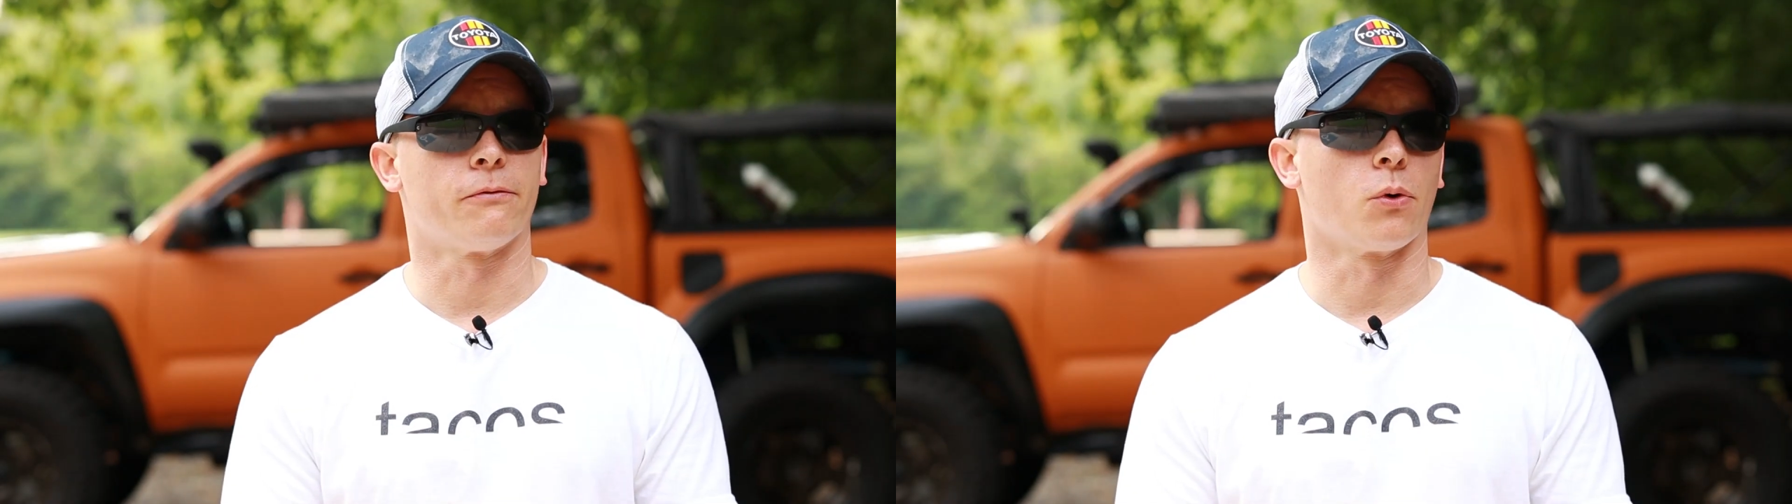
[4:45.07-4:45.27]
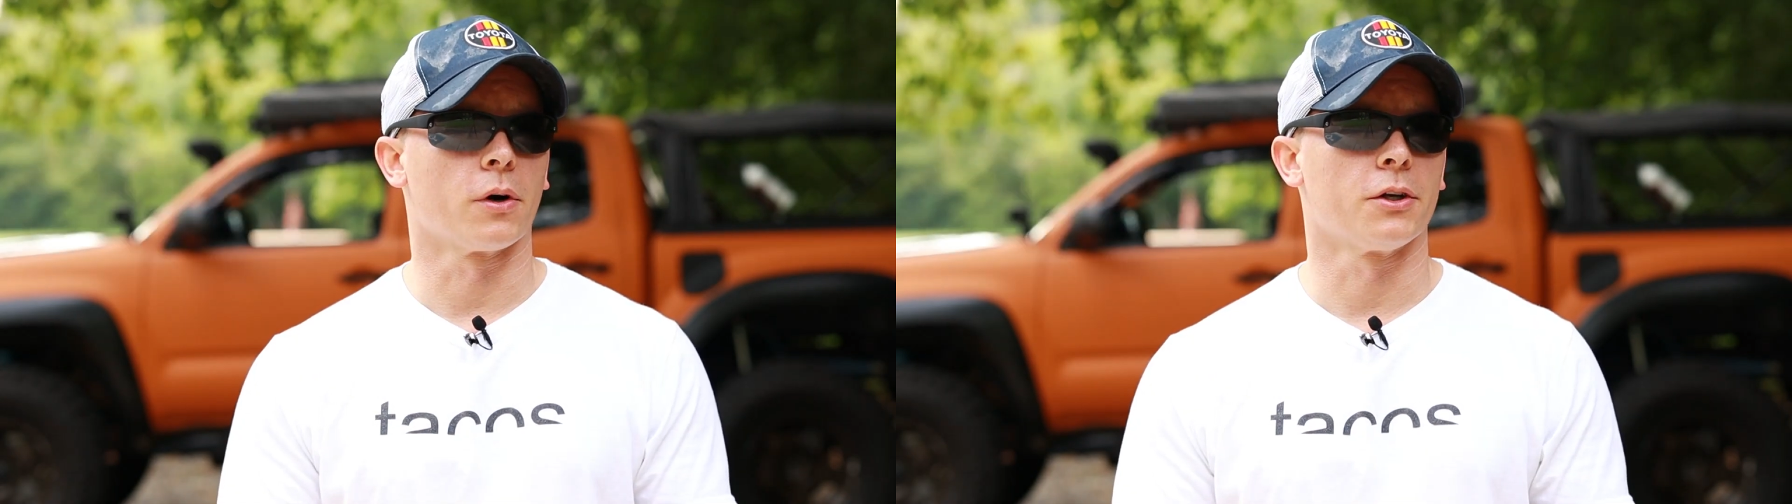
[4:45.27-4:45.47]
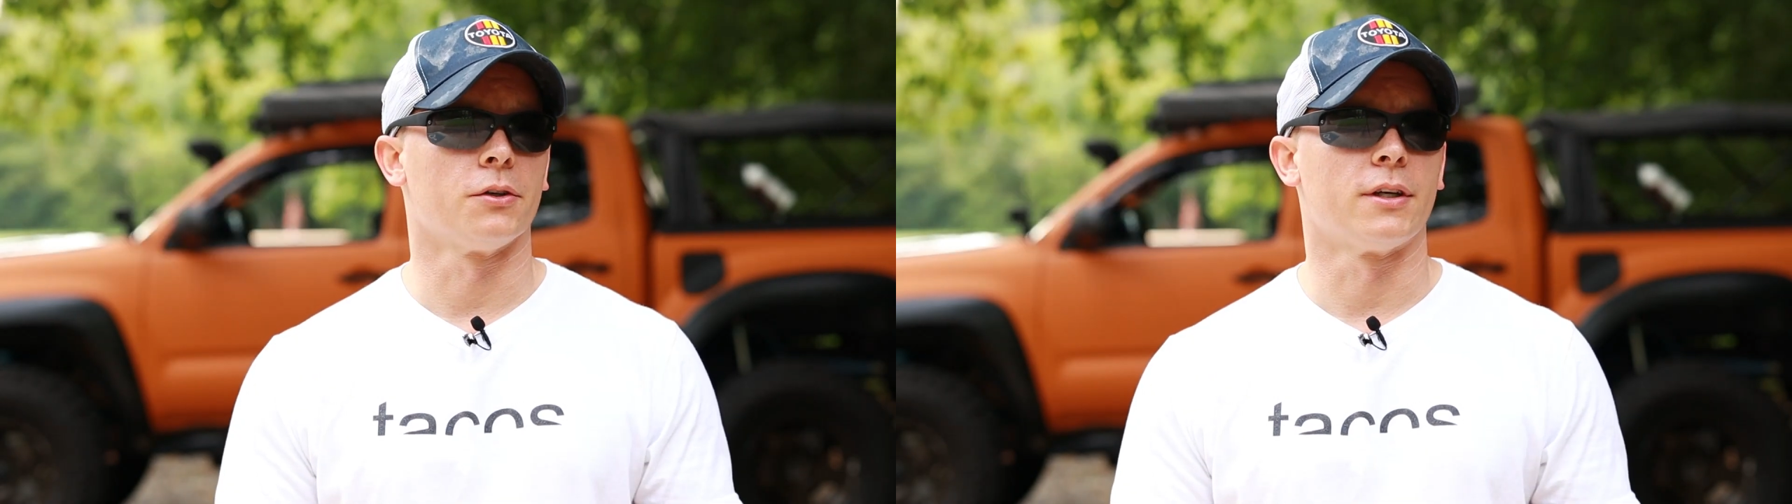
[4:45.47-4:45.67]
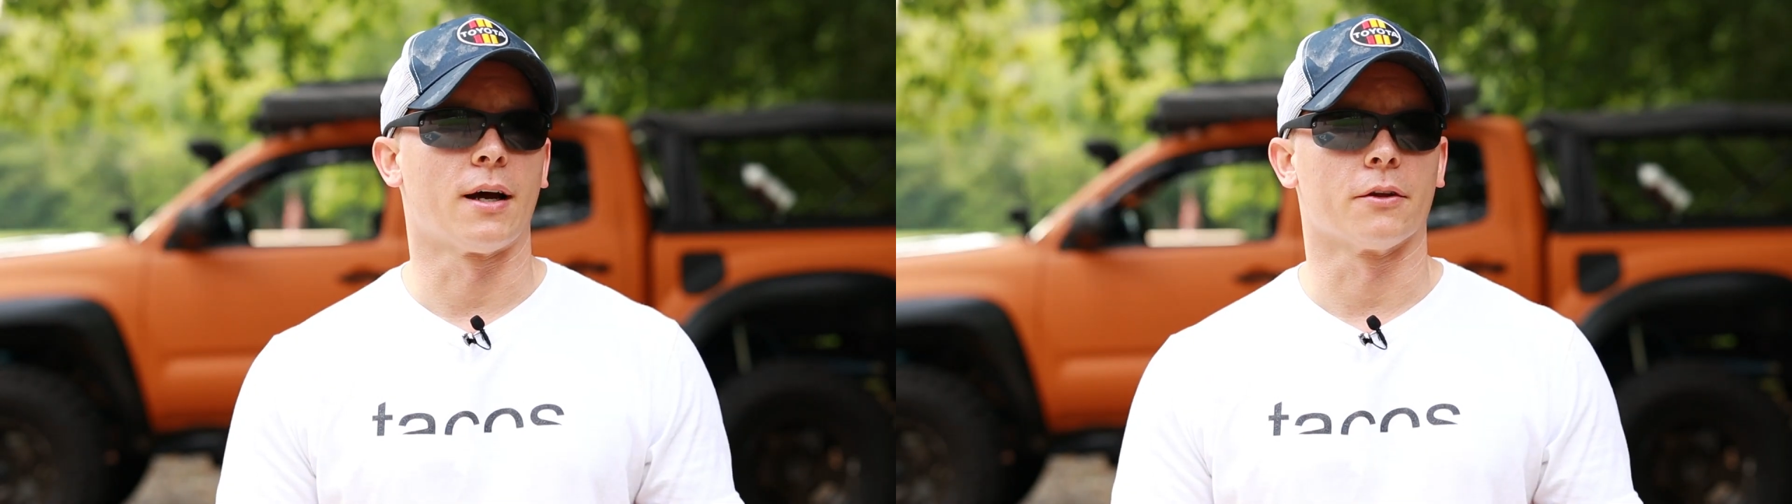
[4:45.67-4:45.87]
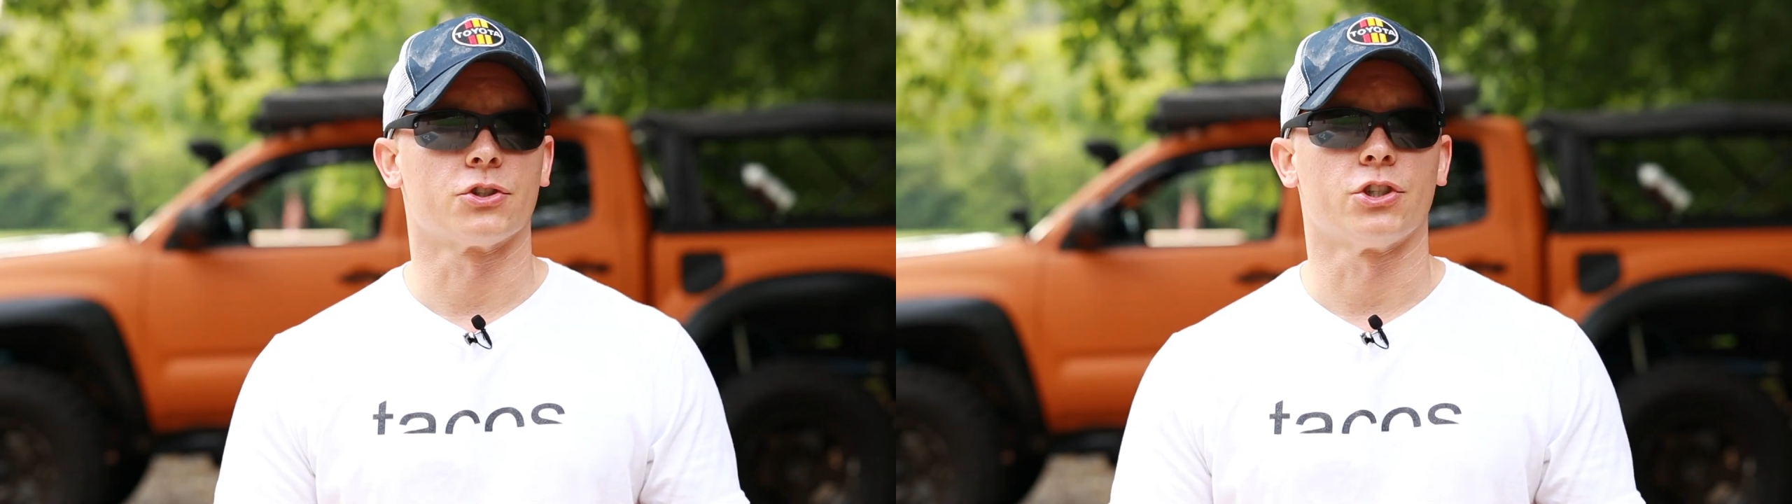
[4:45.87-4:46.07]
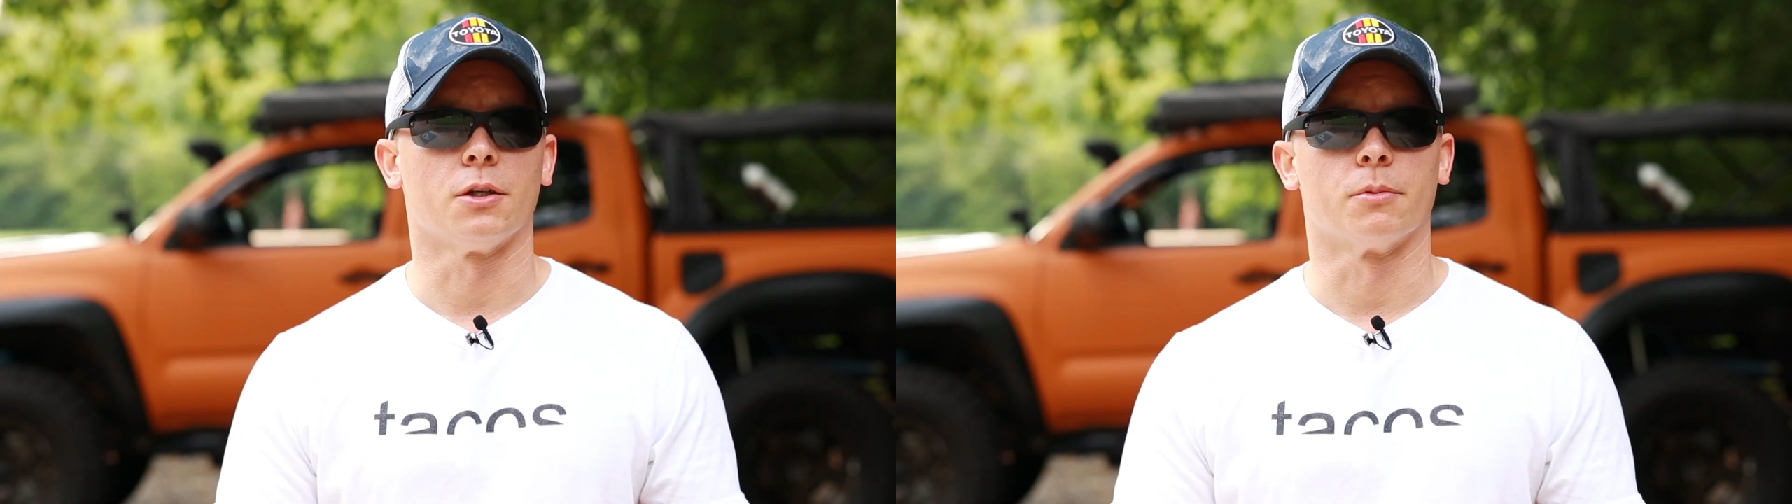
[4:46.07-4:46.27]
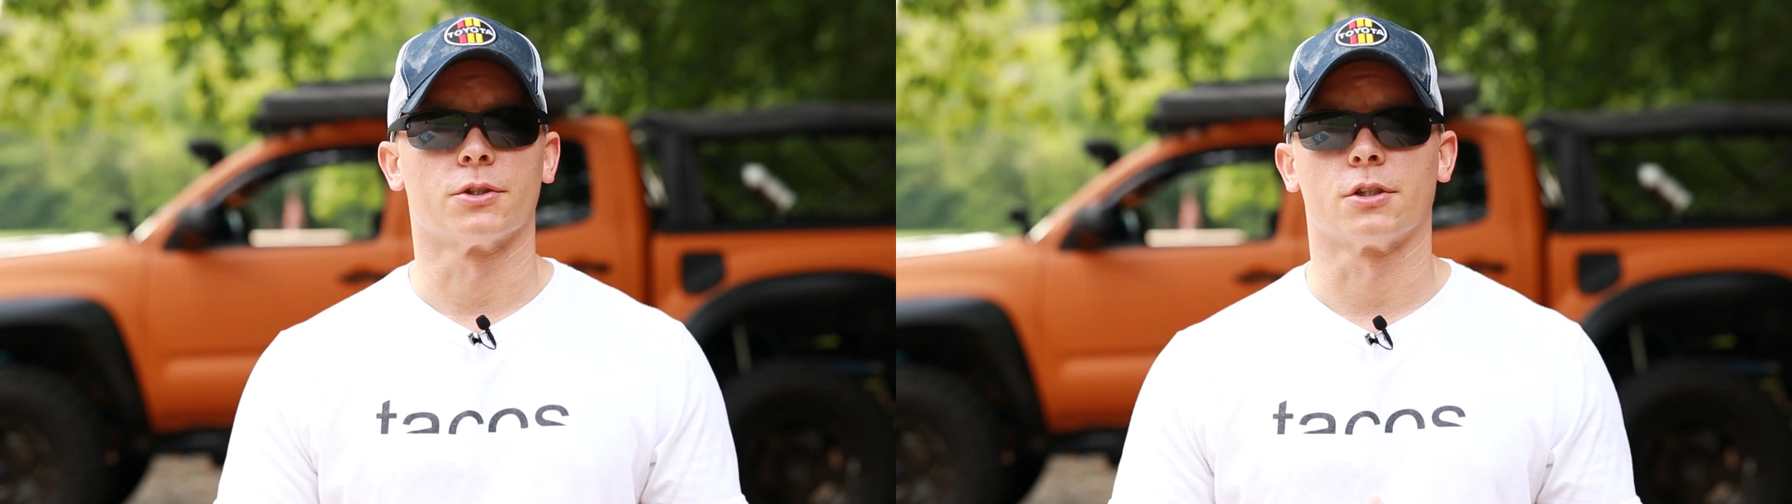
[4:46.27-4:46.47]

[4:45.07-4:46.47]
$400 cheaper,